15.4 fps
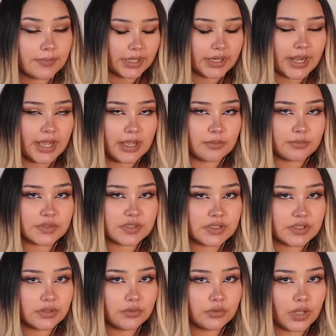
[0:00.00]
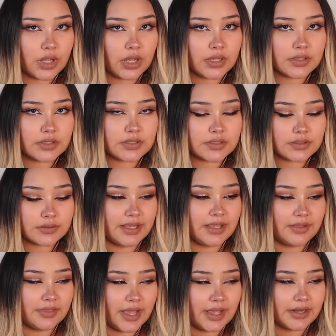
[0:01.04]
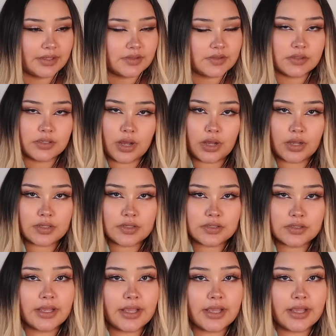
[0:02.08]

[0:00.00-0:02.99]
but I'm still not saying that it's not.